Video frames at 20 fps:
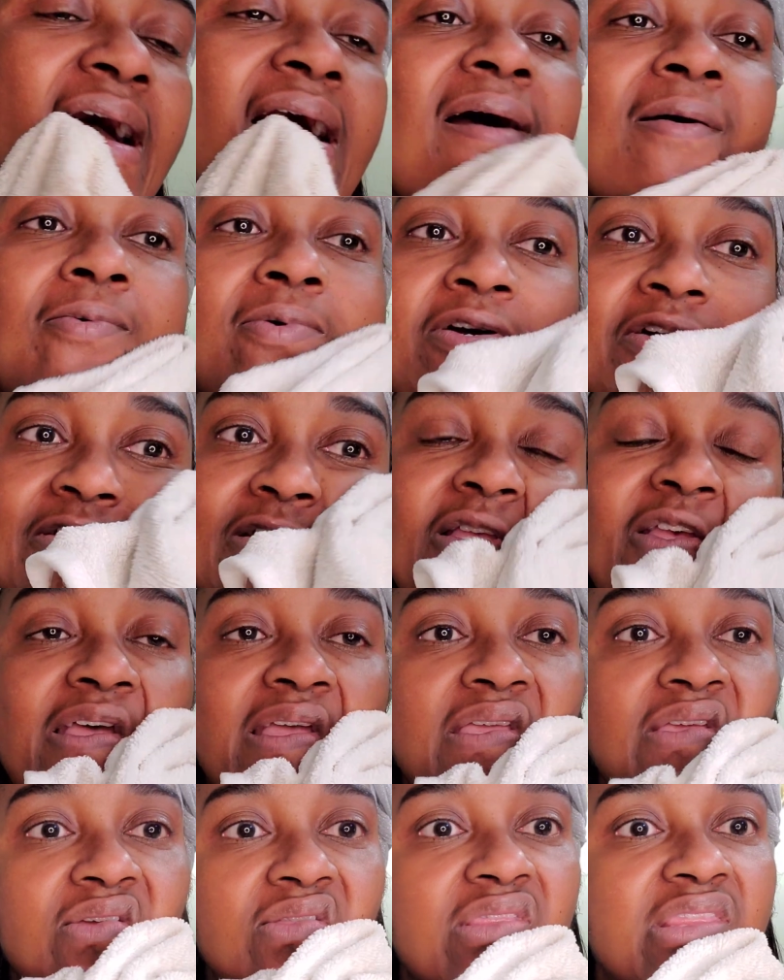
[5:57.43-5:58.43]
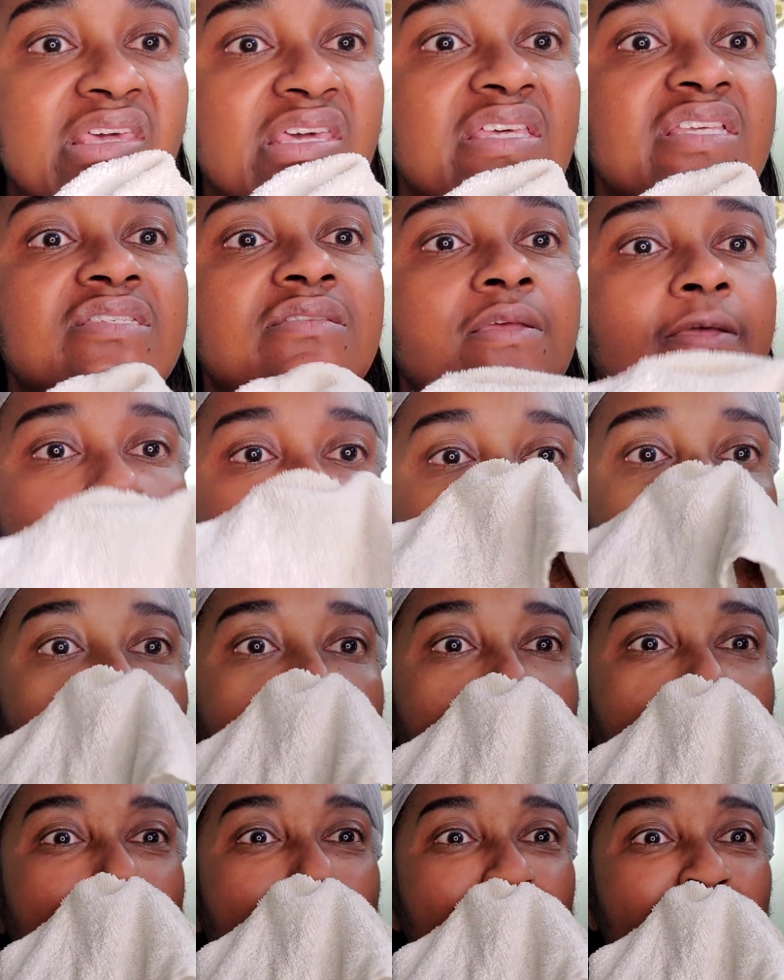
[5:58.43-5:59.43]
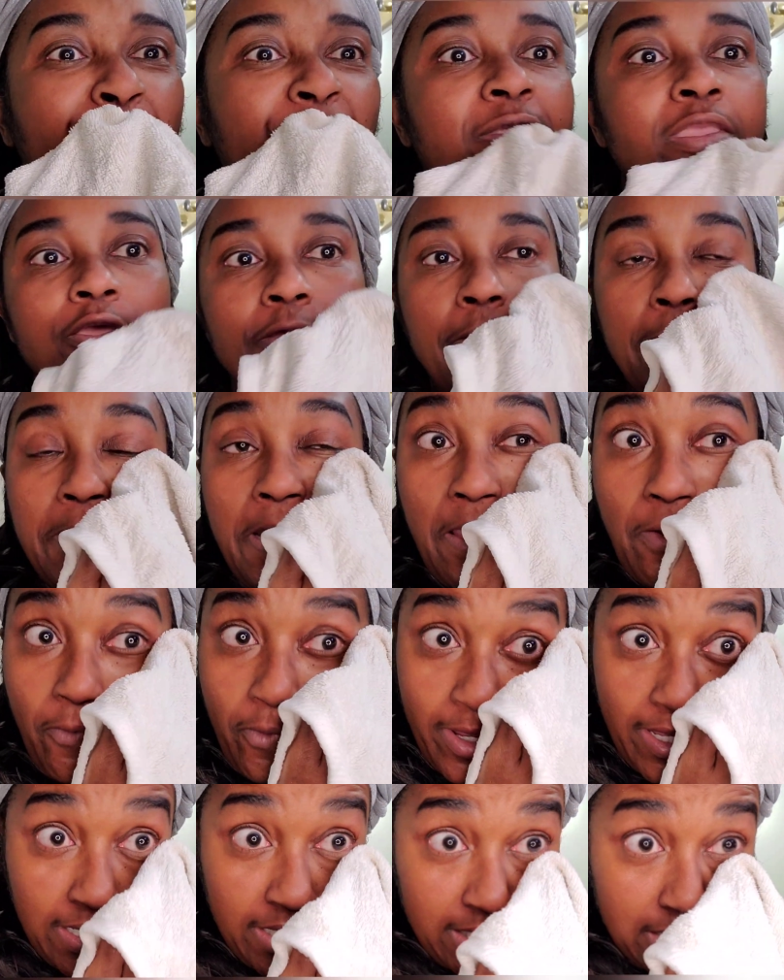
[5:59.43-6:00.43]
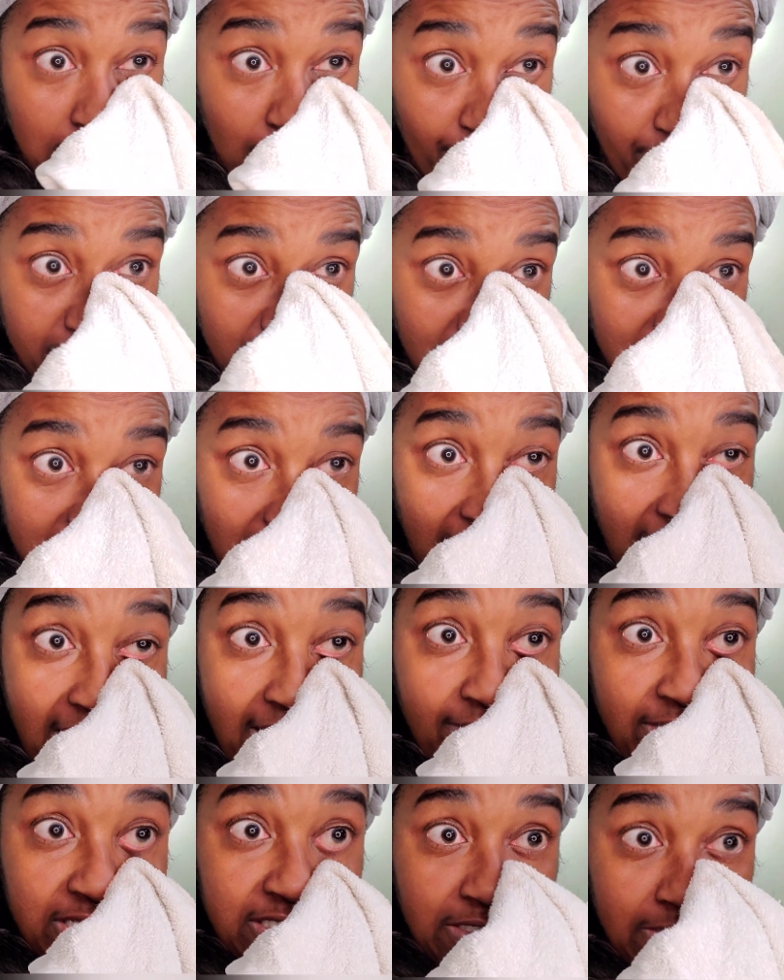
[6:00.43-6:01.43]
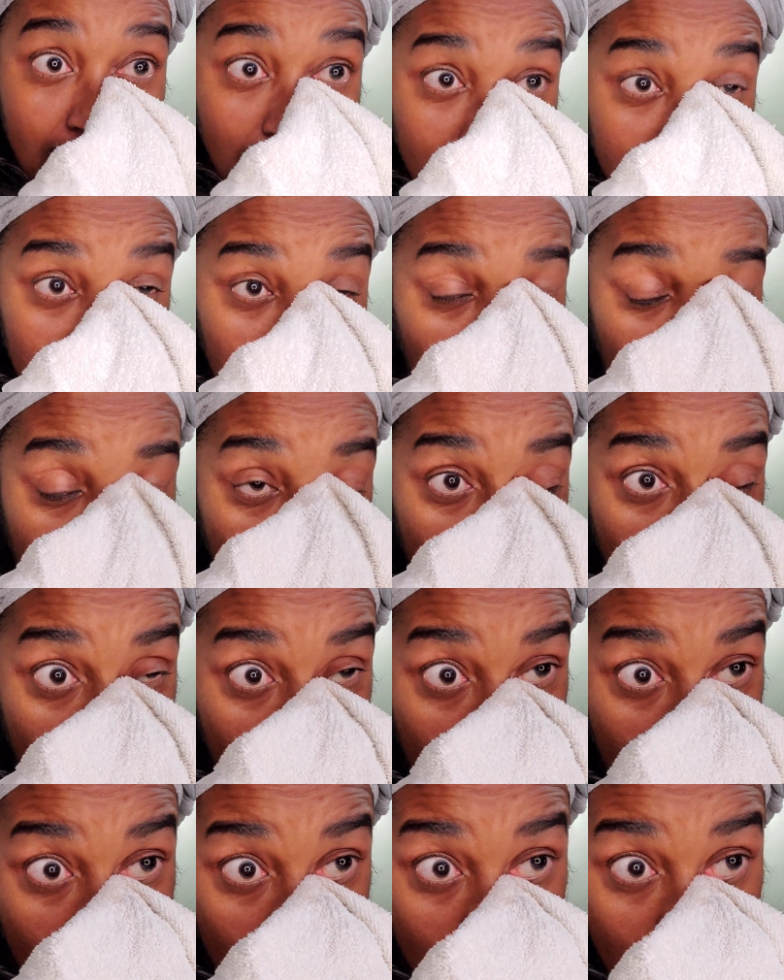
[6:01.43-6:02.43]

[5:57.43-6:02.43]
I will tell you this. If you're not willing to put the time into your skin,